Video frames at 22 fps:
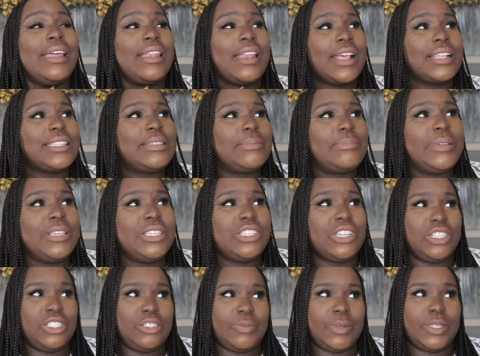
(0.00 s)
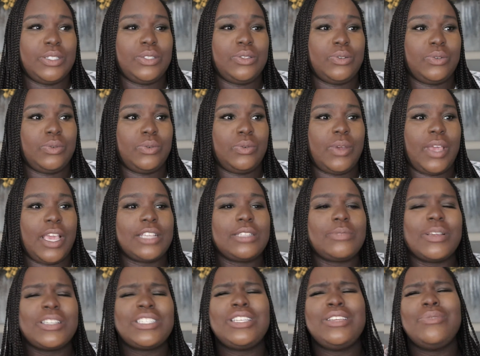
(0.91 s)
not to be judgmental.
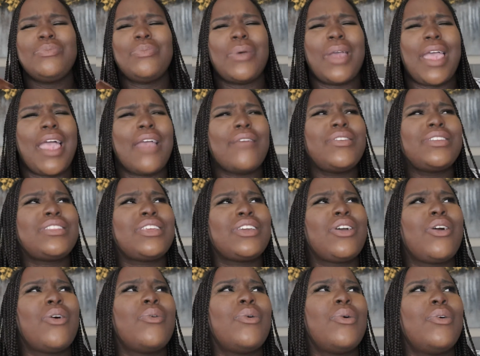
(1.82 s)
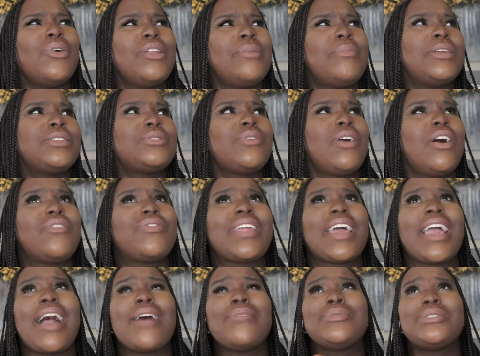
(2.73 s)
Especially with everything going on in mental health.
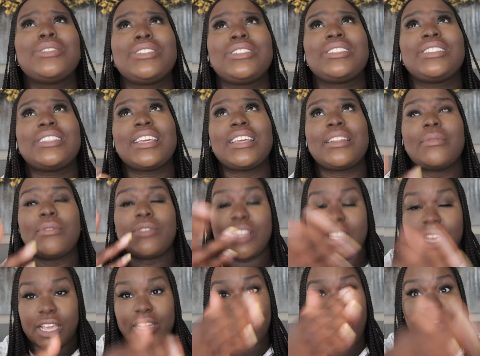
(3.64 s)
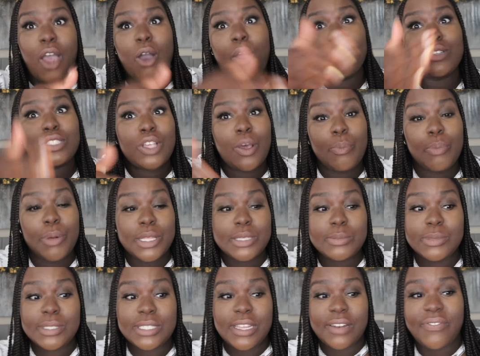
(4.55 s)
Like, I was just thinking, that also
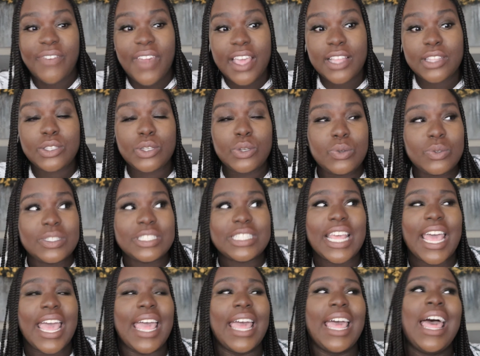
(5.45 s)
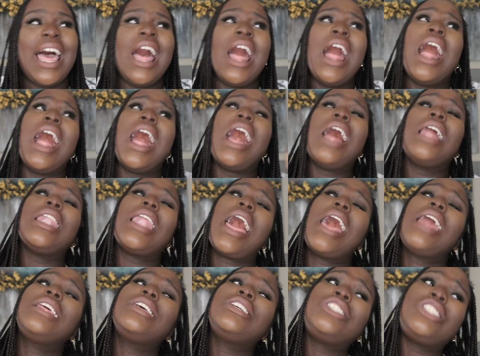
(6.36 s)
brings me to the fact, too, is that a
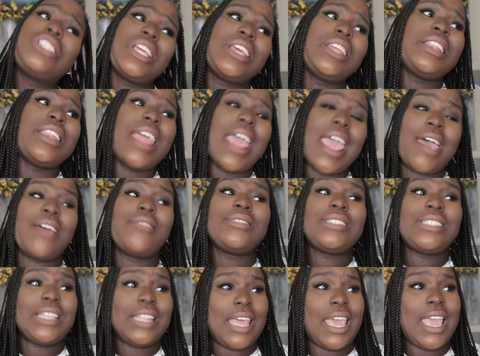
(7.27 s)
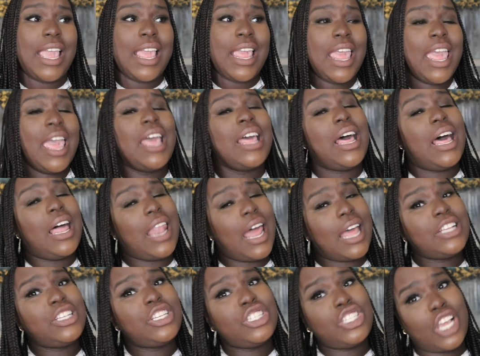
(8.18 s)
lot of shit now, today, a
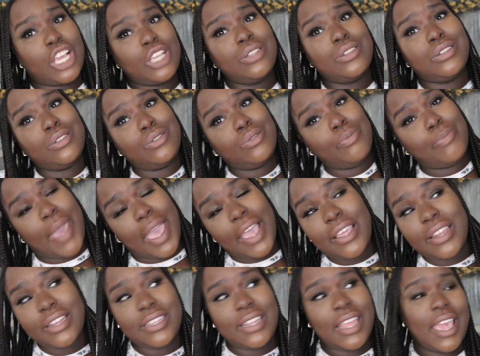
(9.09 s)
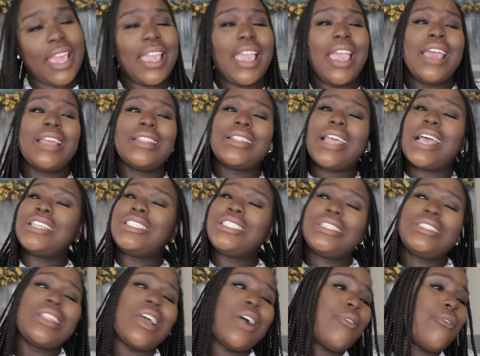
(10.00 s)
lot of shit y'all used to do back in the day, that
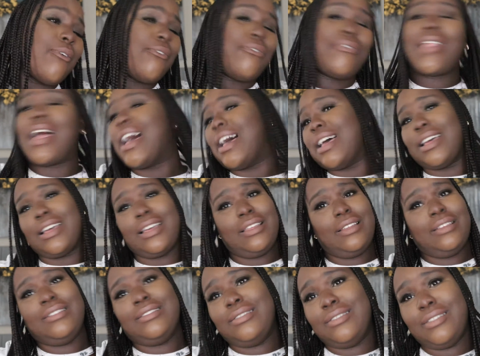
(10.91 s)
shit not gonna fly